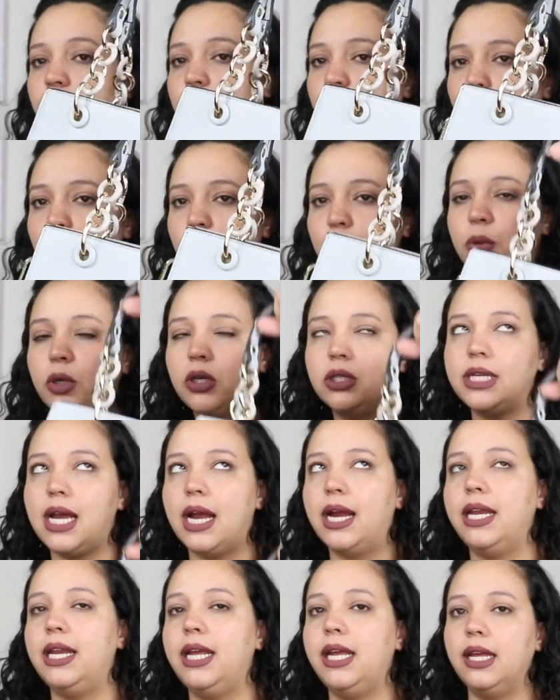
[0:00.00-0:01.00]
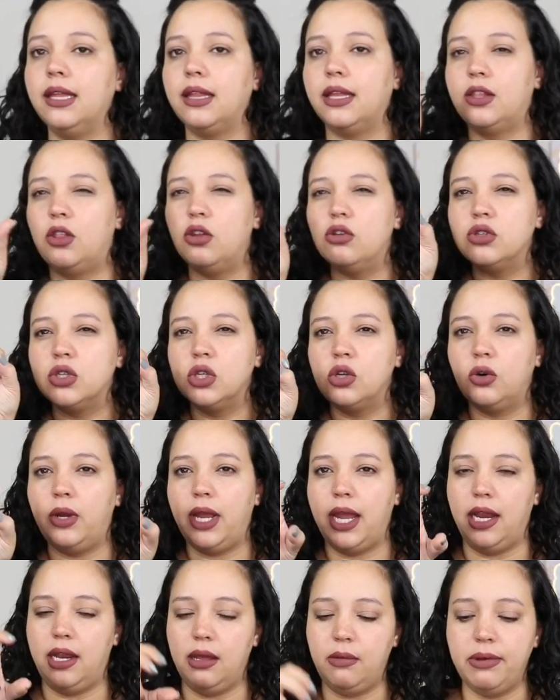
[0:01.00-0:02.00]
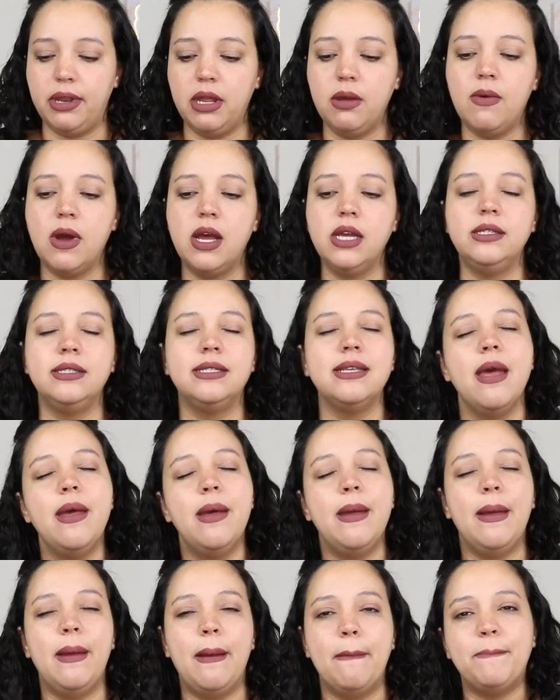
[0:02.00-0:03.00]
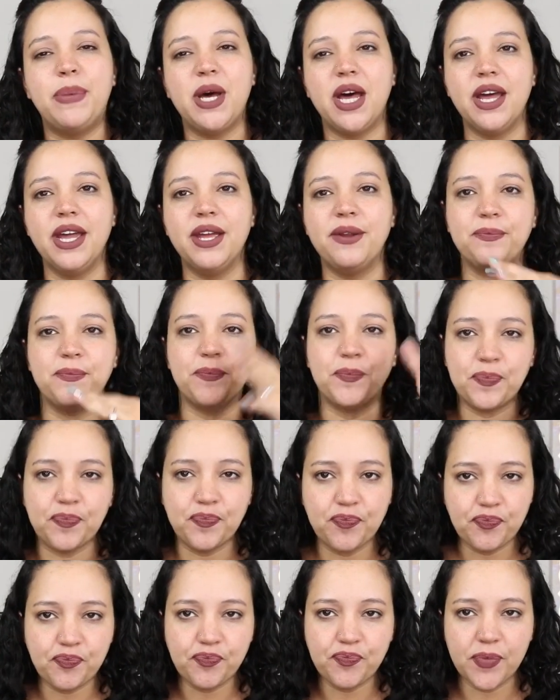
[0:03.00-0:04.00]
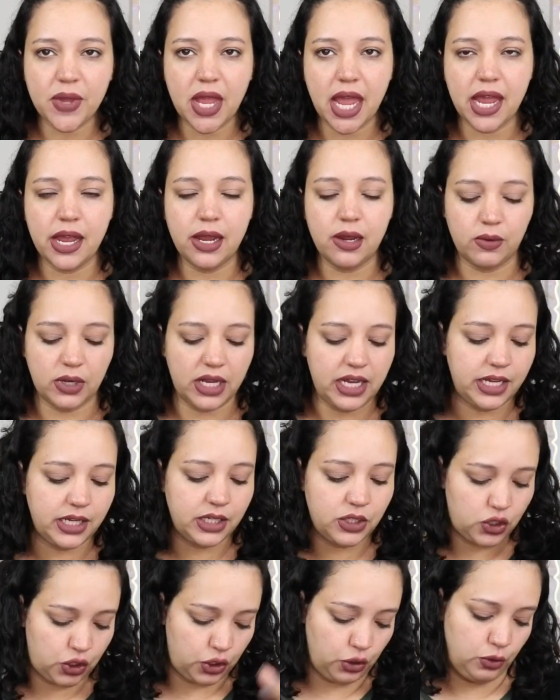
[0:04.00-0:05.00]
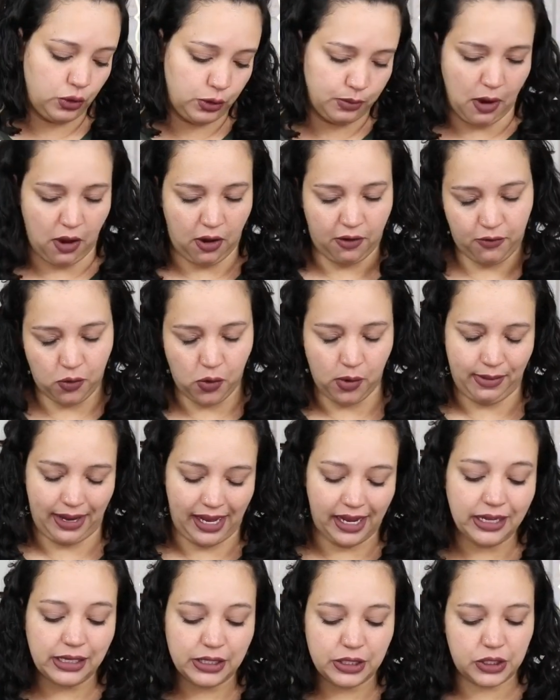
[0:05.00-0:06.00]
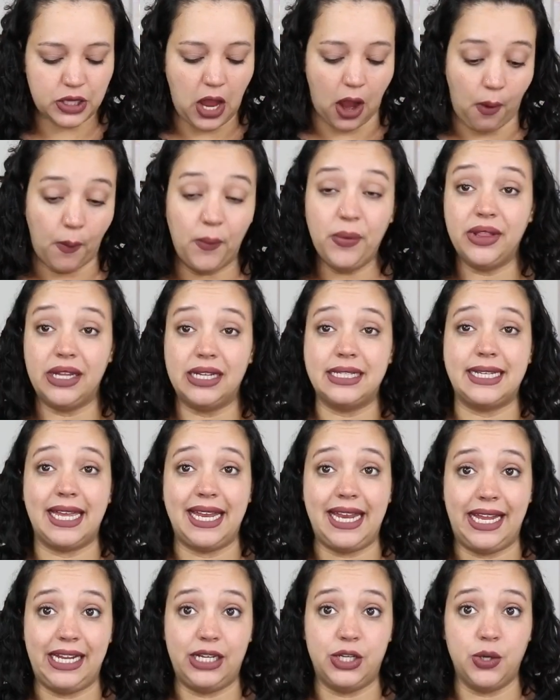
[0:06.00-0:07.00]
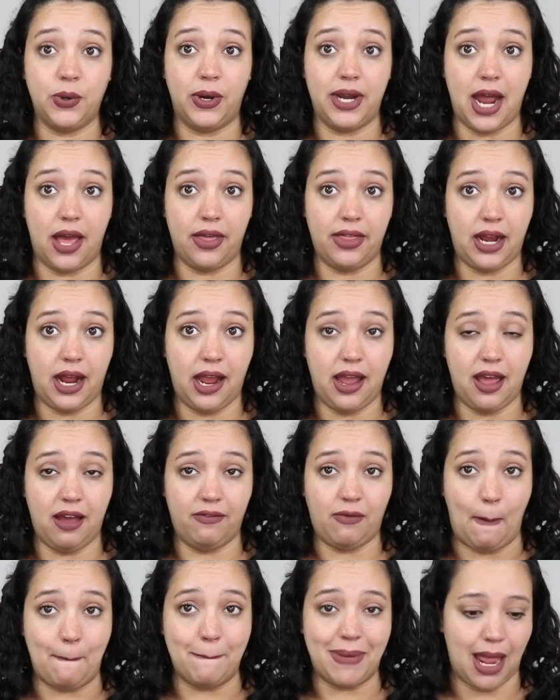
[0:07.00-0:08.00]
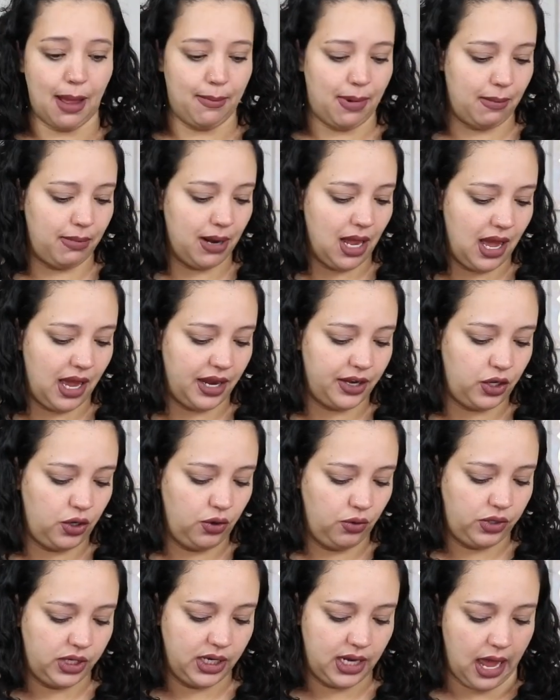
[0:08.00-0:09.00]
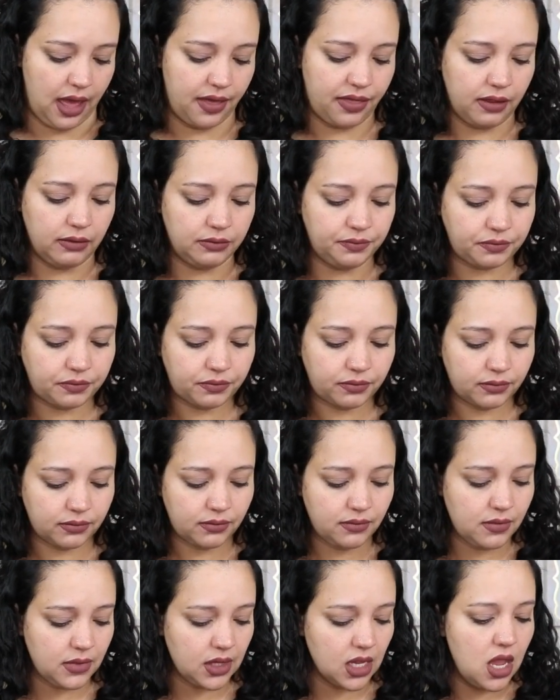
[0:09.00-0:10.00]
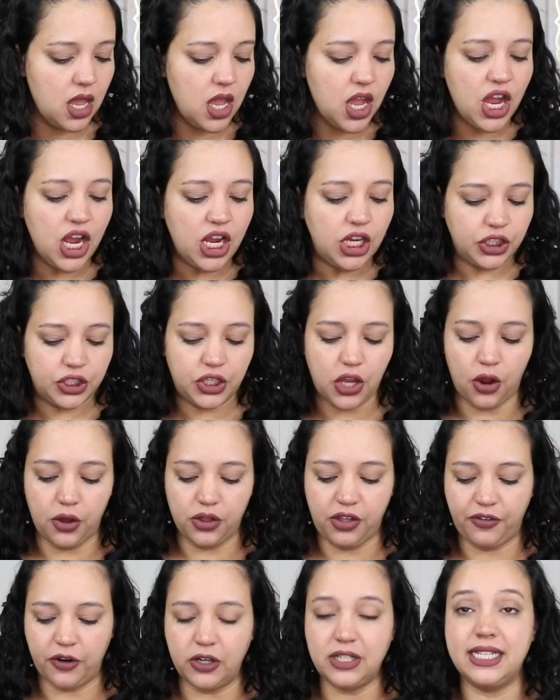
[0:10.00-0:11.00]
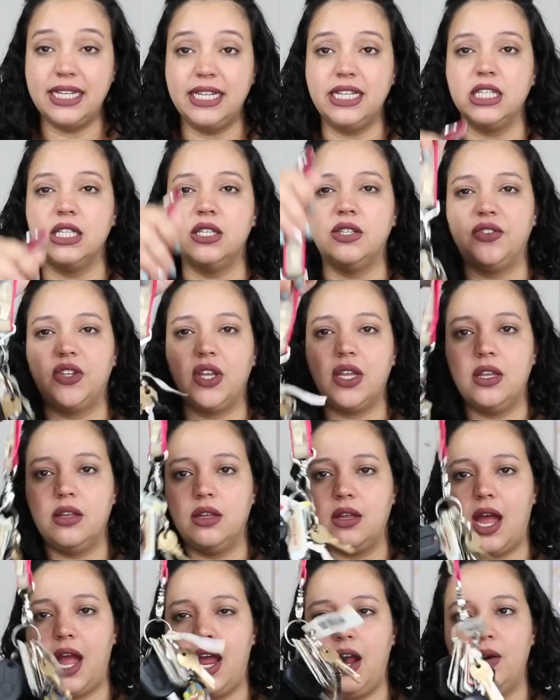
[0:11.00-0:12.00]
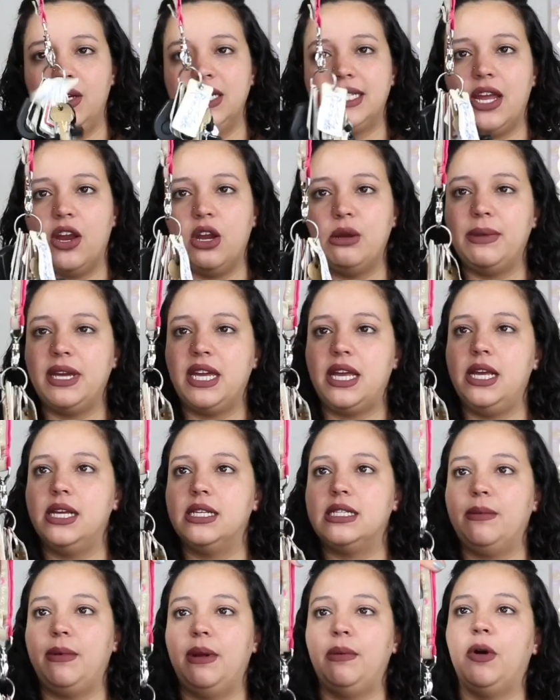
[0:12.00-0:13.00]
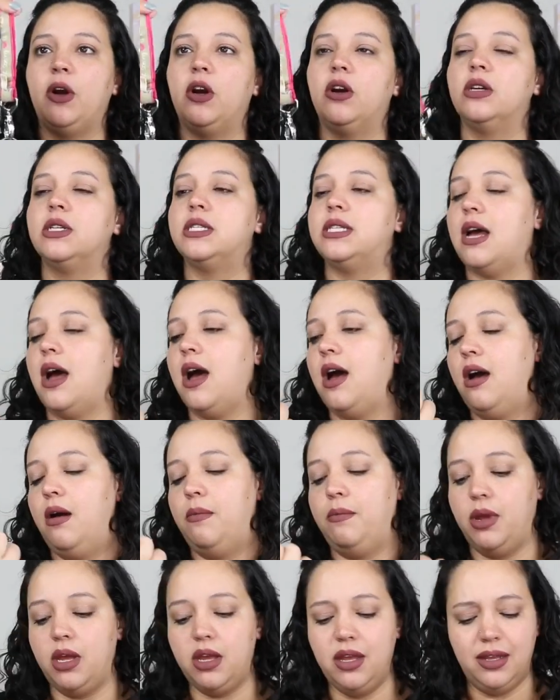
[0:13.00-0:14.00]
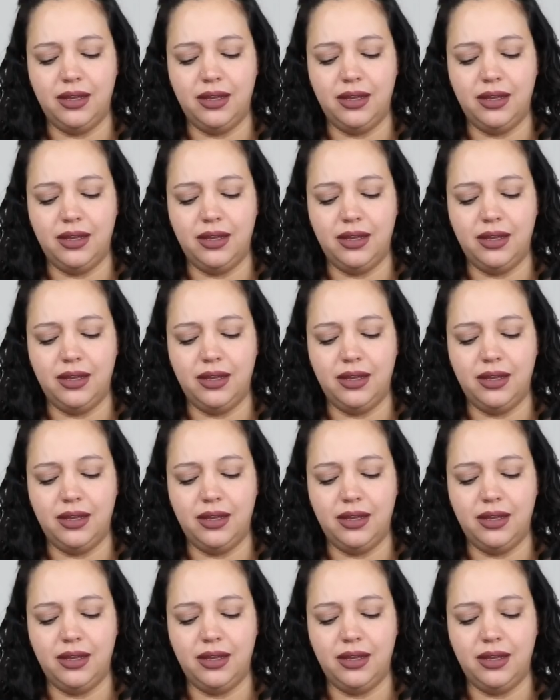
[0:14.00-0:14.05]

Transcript: super tiny like those little itty bitty ones, but it is too small for me. So let's get into it now that I have blah, blah, blah you to death. So the first thing is I always carry my keys in my purse. Um,